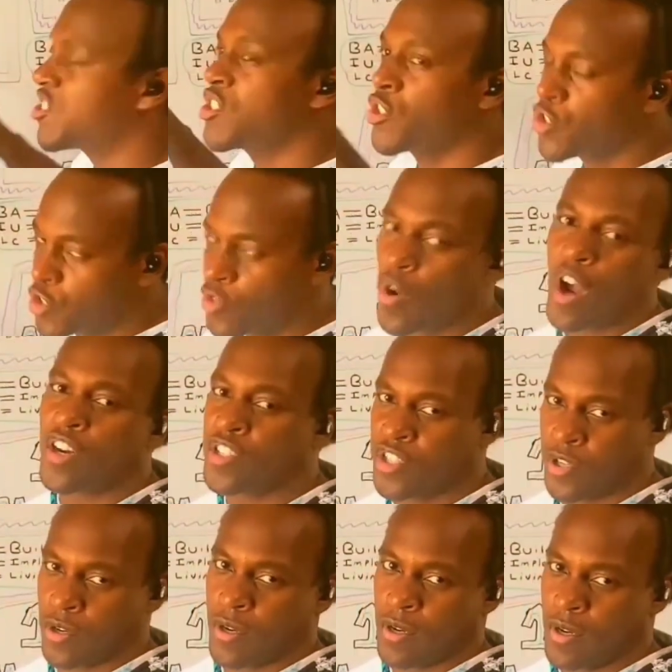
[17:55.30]
the
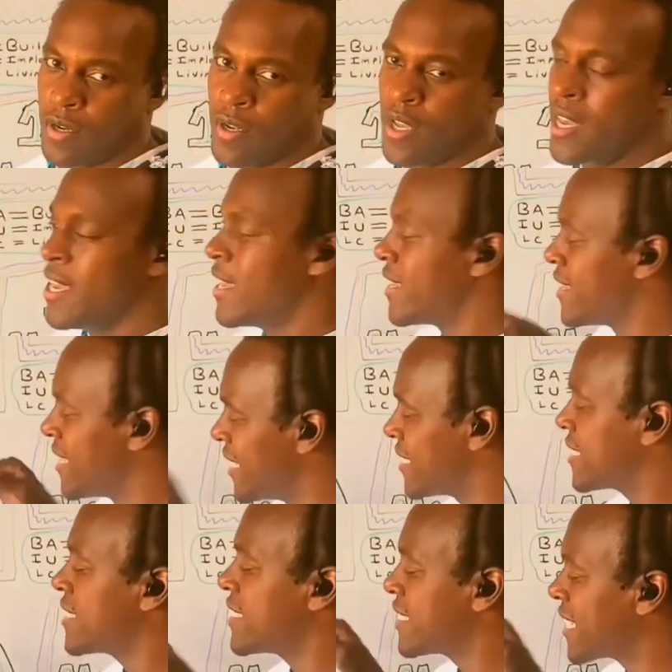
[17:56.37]
structure. This
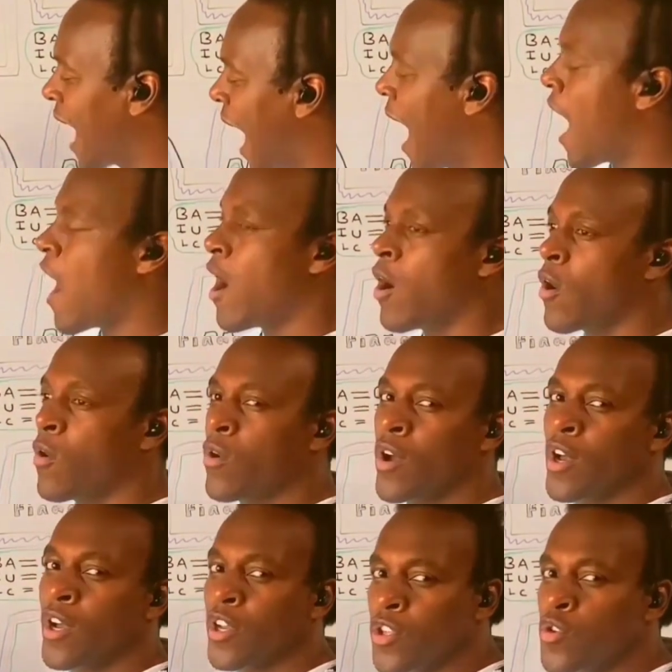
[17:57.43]
is how
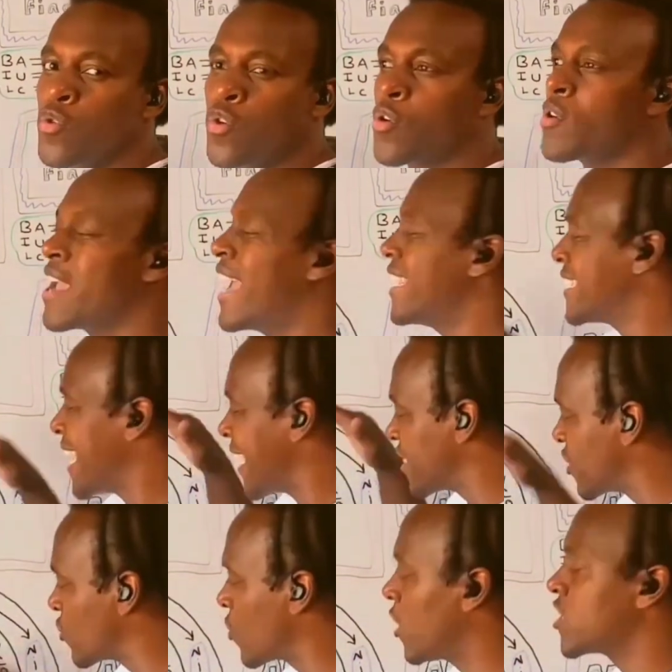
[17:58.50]
you create that
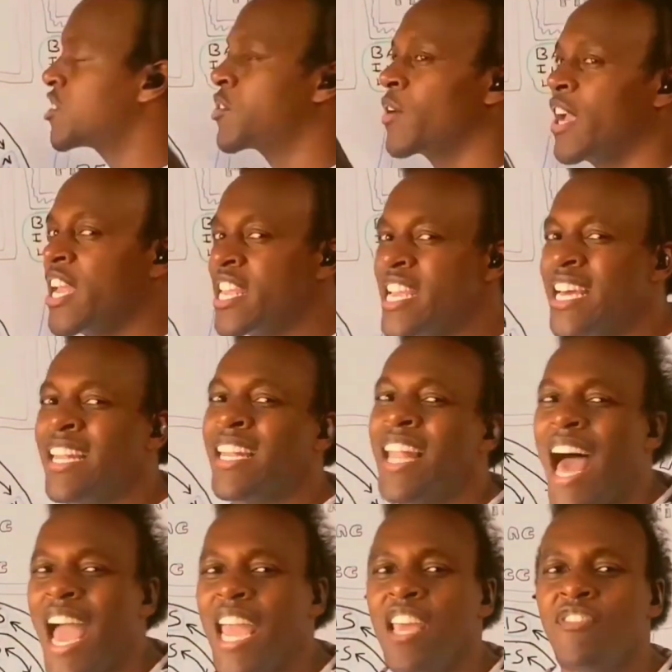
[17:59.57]
structure in your
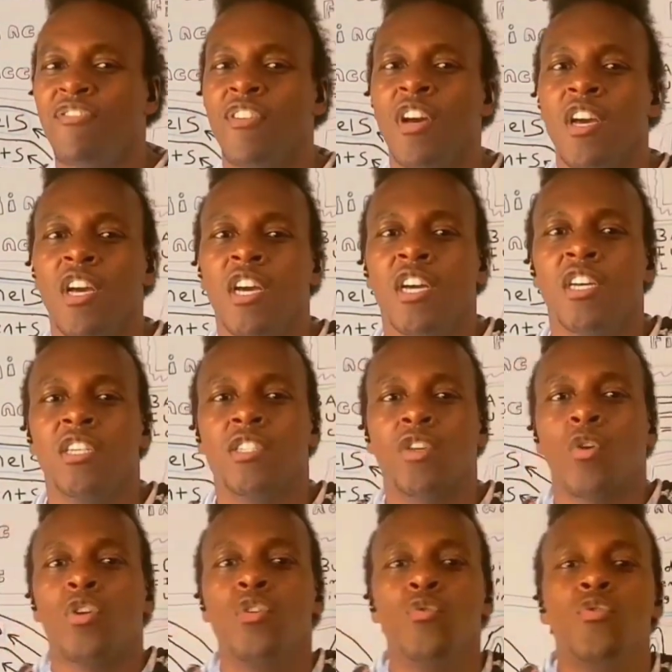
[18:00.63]
life so
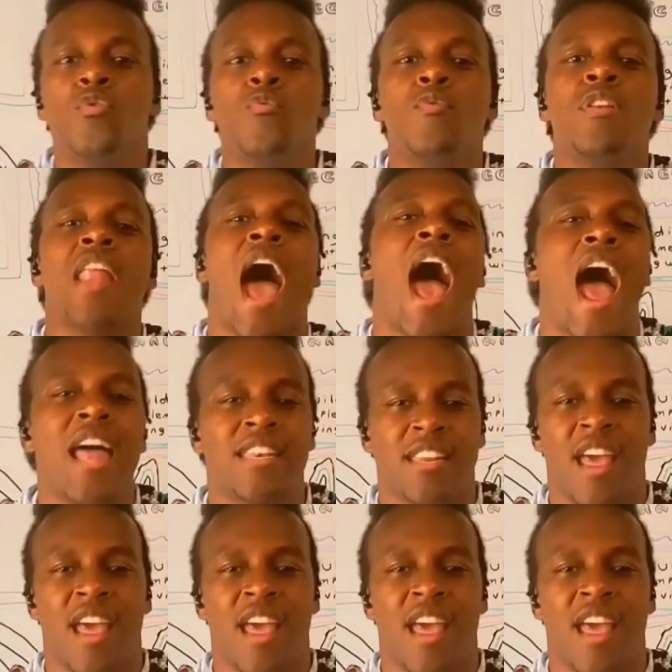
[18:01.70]
you do not